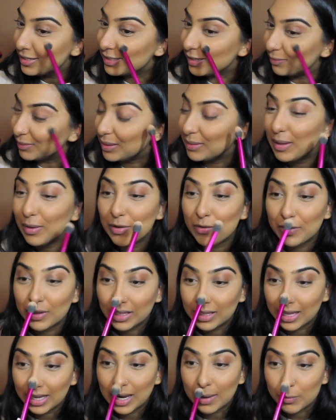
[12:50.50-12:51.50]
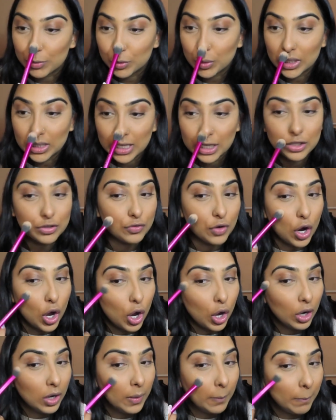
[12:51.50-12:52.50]
Sometimes I'll be feeling like I'm doing things
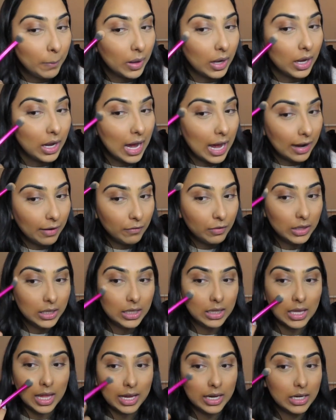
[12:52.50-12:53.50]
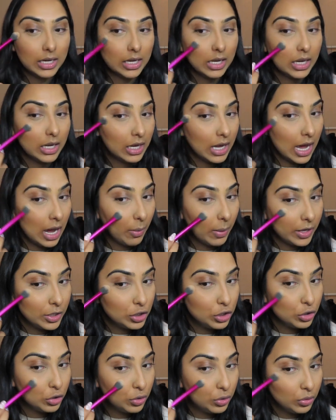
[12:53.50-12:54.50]
wrong, but I really like how I
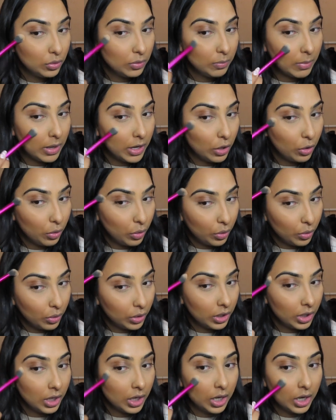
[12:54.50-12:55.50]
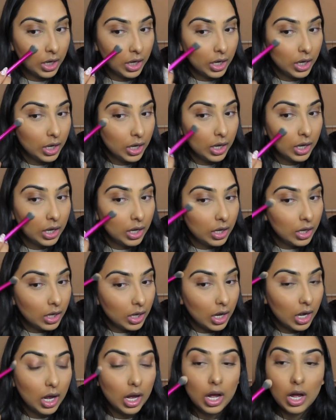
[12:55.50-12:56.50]
do my own
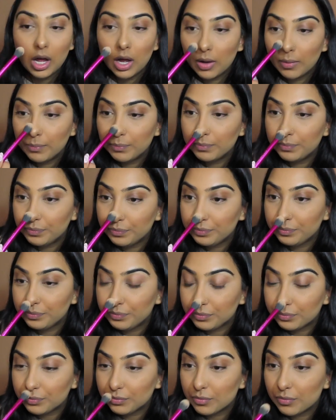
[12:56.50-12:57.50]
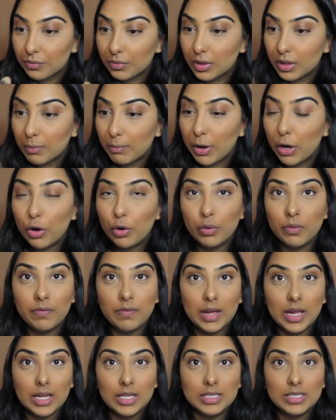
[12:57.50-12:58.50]
um, my own
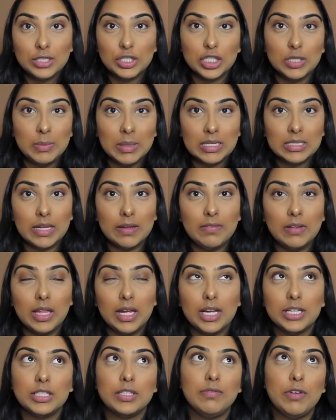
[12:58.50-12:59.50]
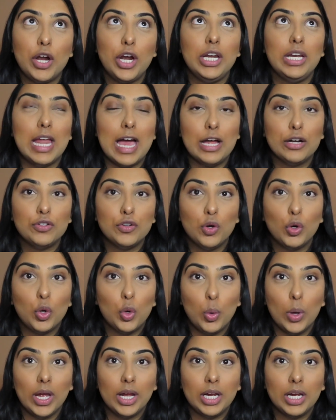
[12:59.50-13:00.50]
face just because I feel like it's a very natural
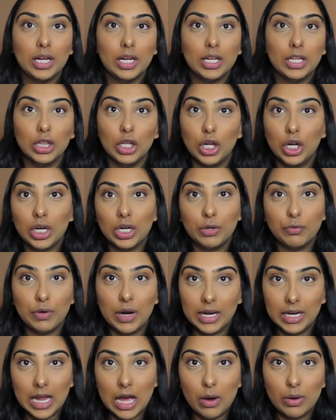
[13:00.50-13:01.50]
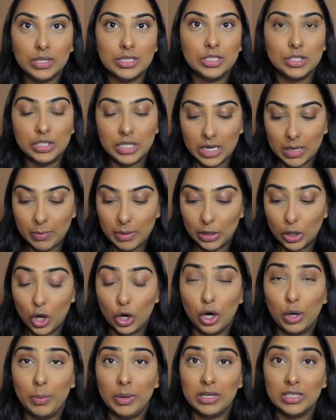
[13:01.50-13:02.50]
quick look right now it's just taking me
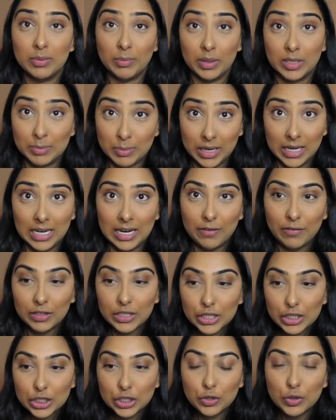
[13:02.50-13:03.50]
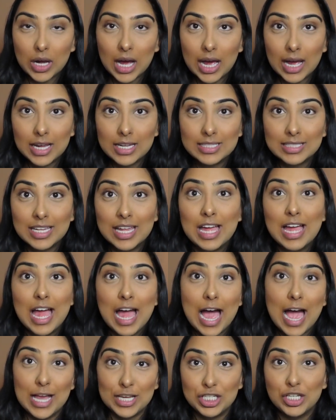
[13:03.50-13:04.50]
longer because I'm explaining everything to you guys
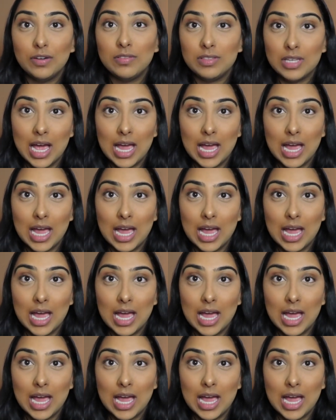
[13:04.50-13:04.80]
I should have